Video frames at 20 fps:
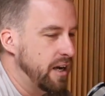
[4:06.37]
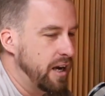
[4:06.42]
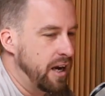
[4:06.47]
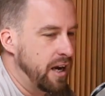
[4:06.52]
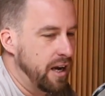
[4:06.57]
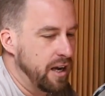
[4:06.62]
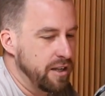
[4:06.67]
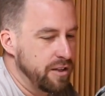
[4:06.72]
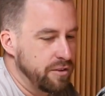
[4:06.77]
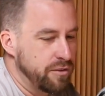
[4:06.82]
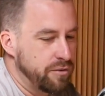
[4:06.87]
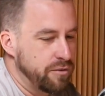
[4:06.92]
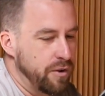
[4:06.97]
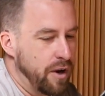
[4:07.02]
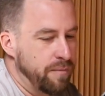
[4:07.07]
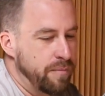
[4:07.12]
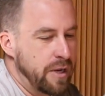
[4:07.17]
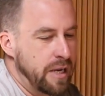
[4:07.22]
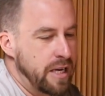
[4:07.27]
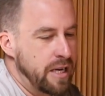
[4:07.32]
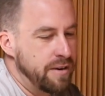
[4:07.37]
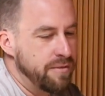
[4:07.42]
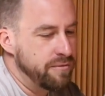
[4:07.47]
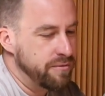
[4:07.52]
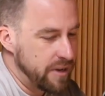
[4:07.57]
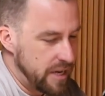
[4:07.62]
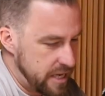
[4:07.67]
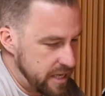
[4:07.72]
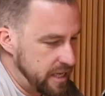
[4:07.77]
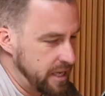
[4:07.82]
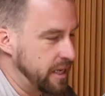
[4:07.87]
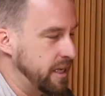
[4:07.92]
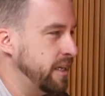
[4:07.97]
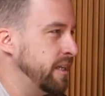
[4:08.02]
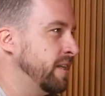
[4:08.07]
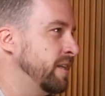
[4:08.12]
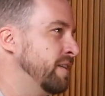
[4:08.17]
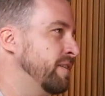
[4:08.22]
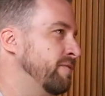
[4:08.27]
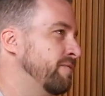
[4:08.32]
I've been investing
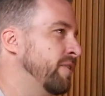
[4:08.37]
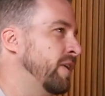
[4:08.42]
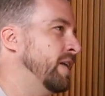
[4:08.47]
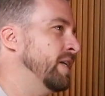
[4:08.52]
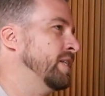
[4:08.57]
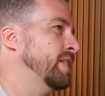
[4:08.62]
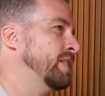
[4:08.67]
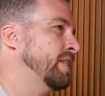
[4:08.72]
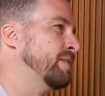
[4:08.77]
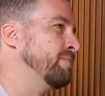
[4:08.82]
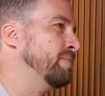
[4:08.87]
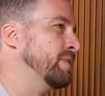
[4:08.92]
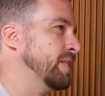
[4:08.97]
in and advising